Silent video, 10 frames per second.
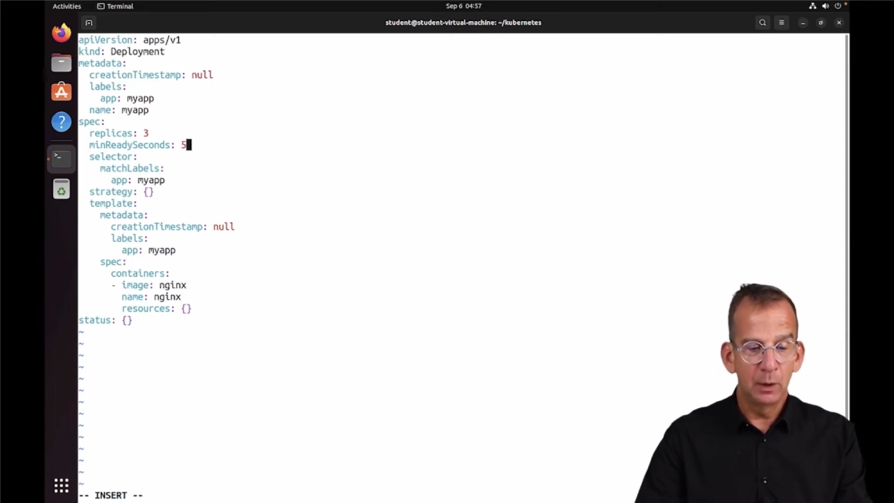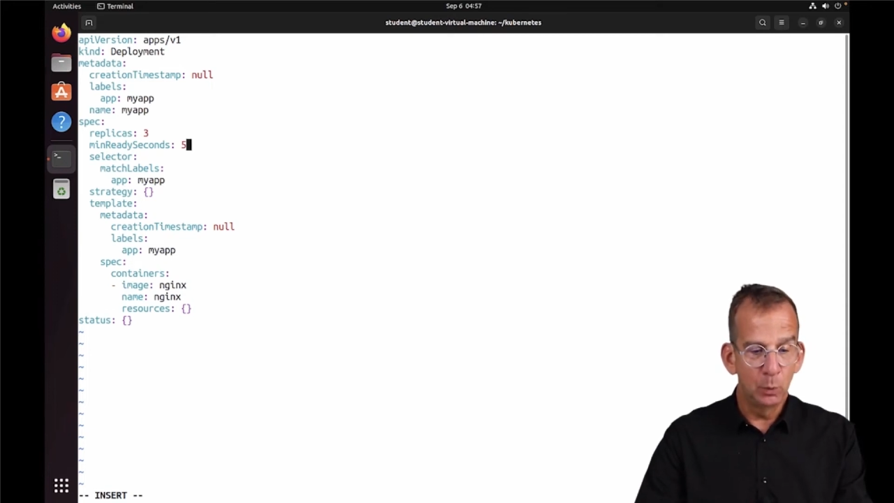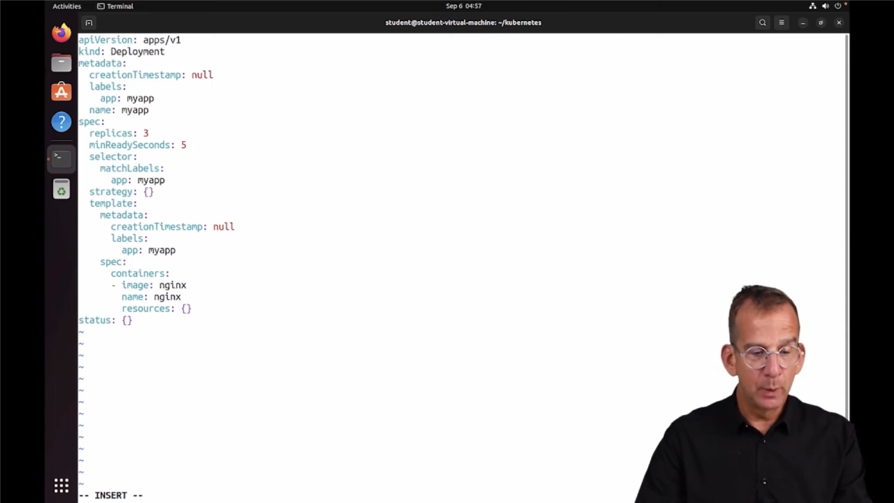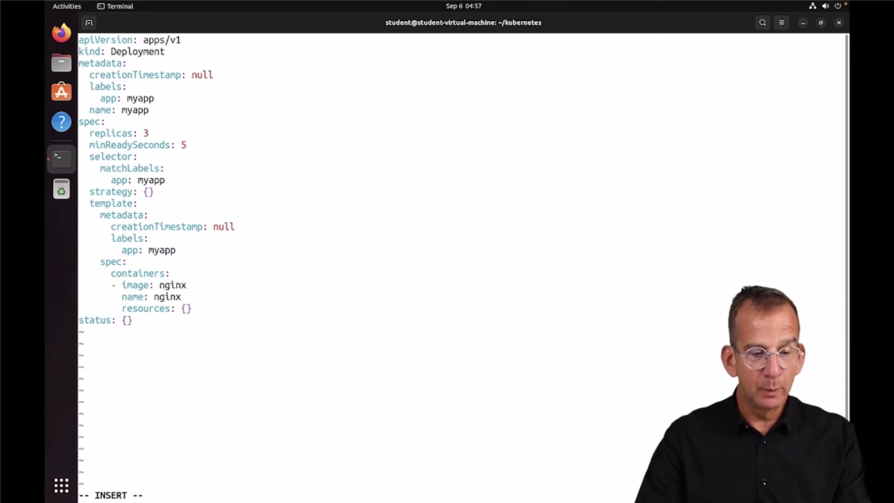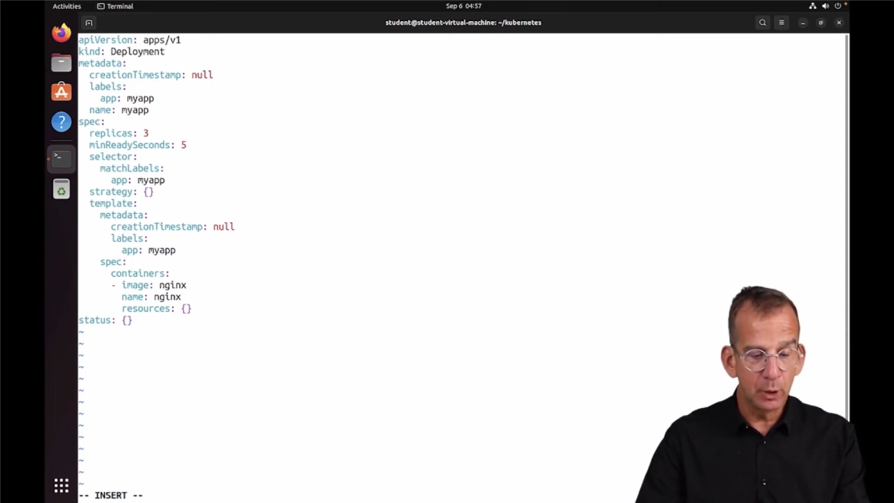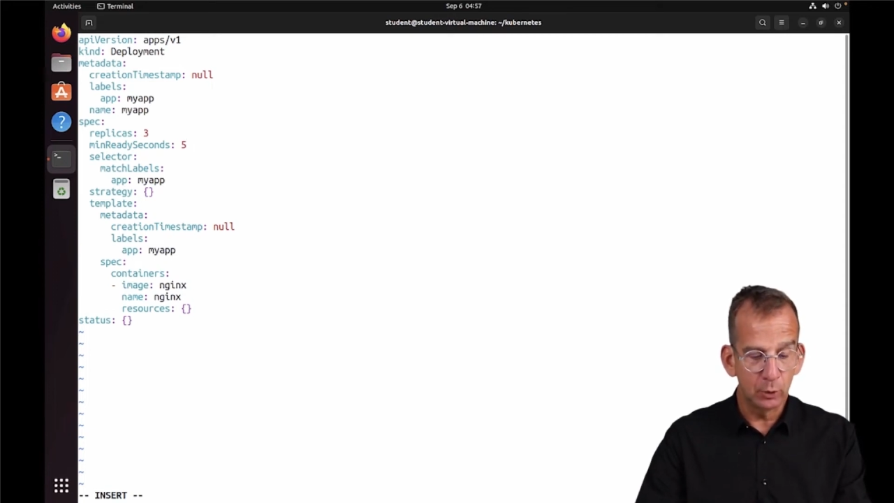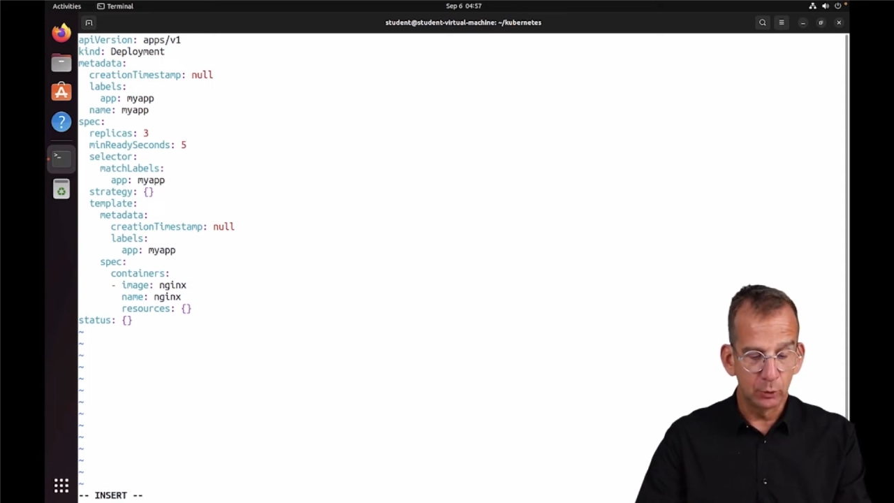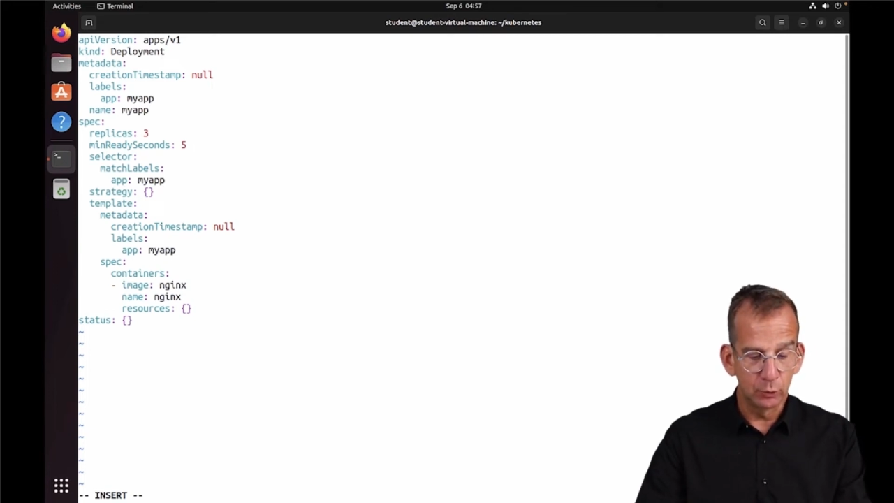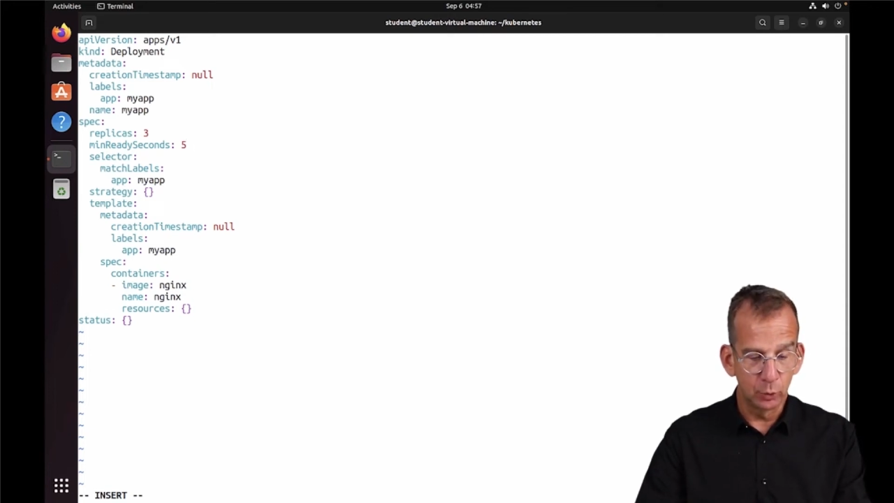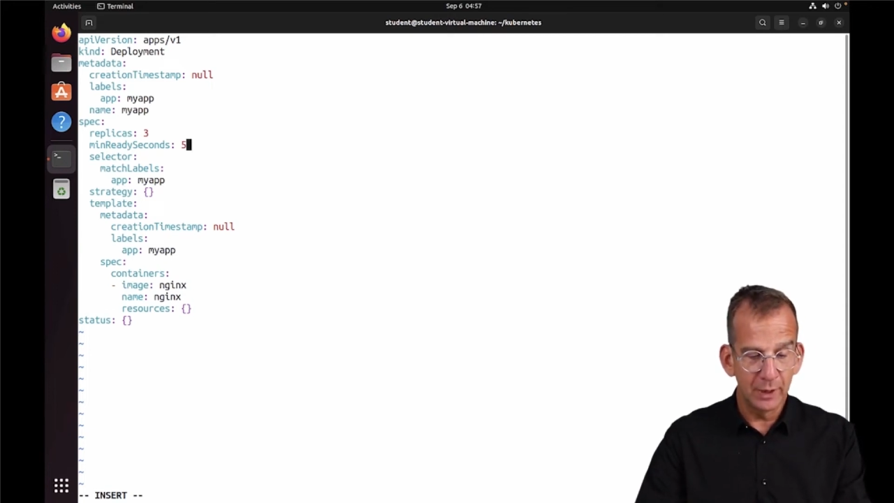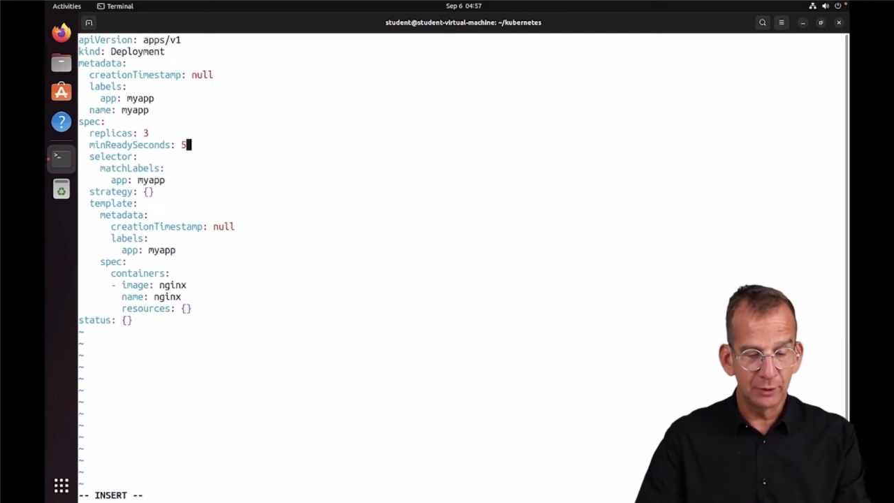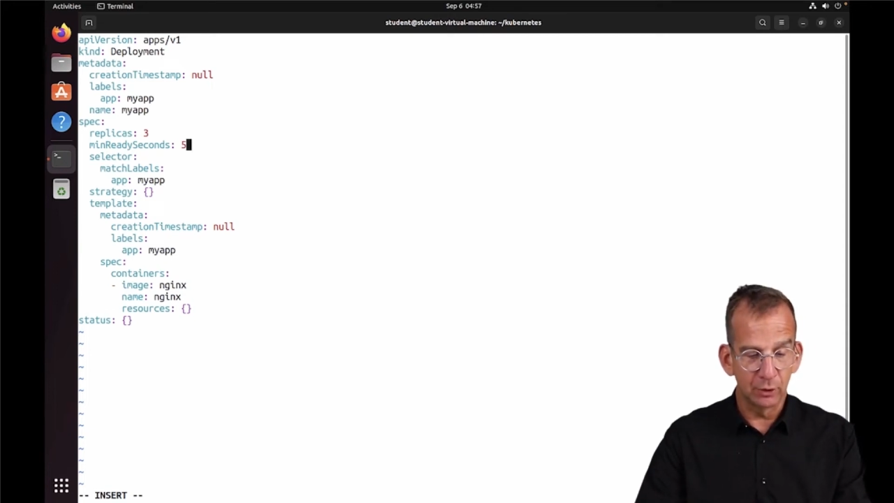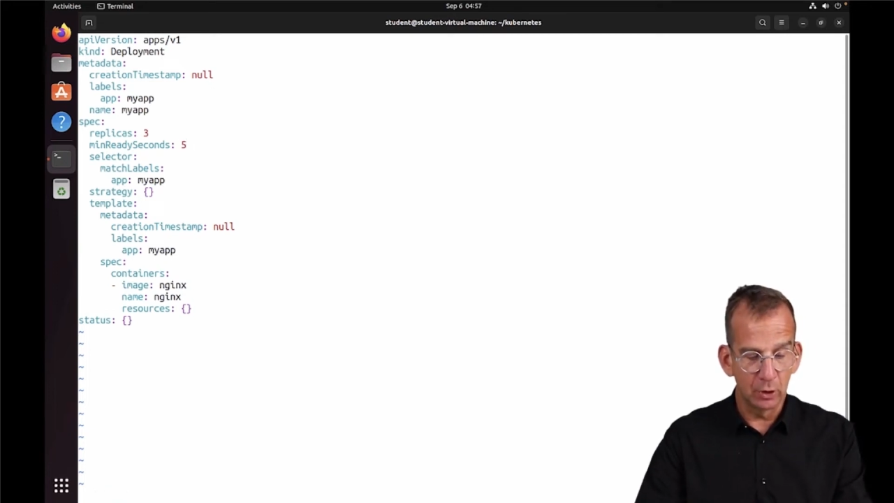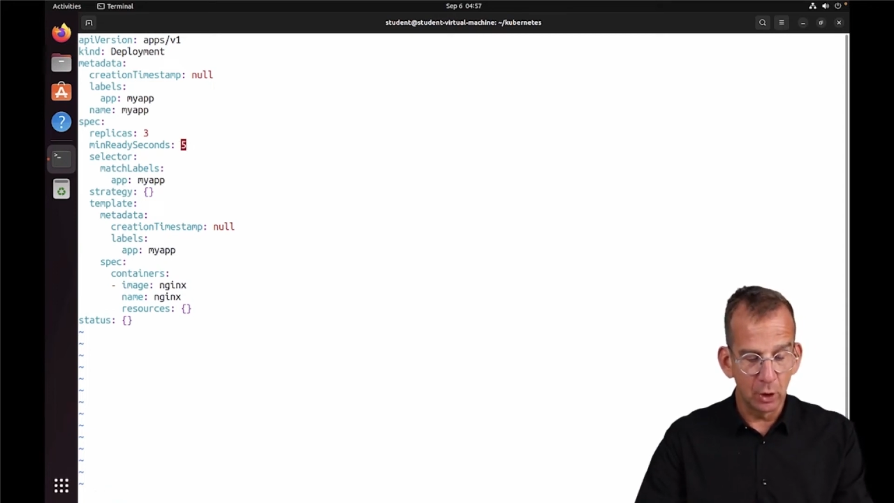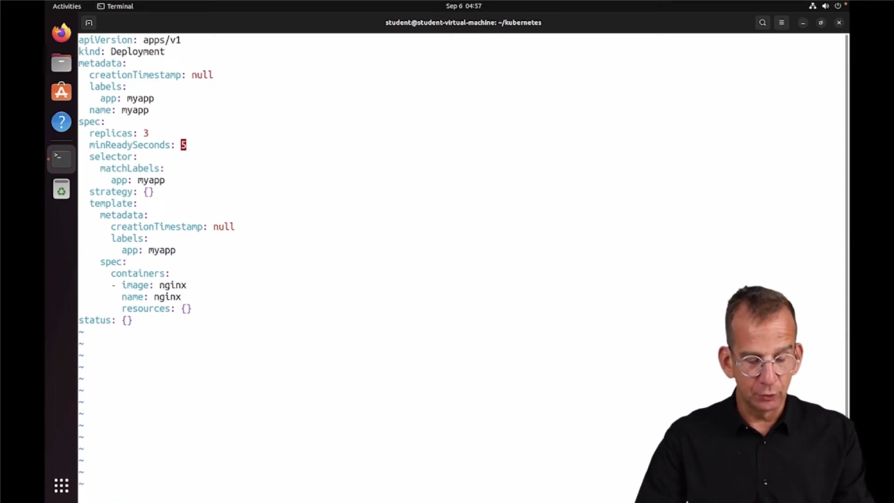We will do that
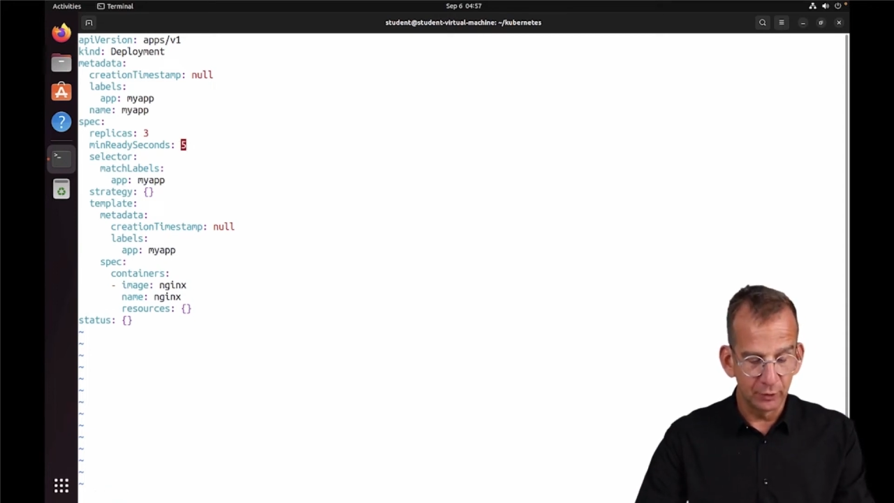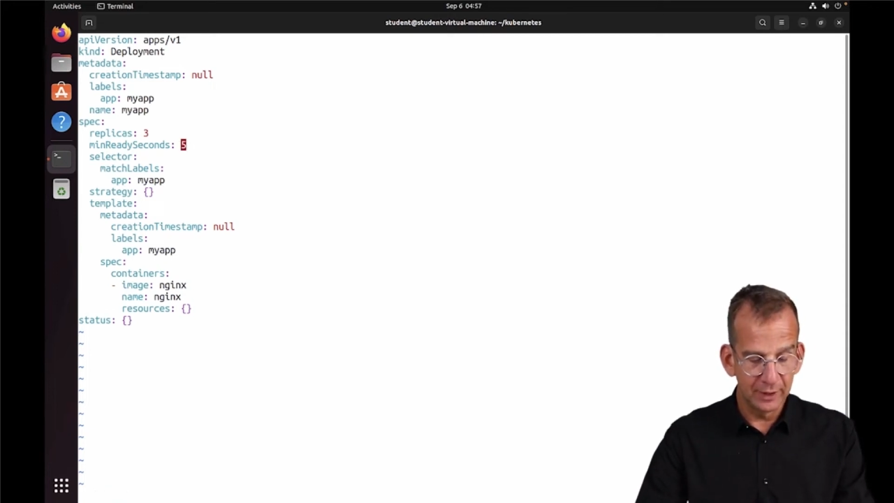a lot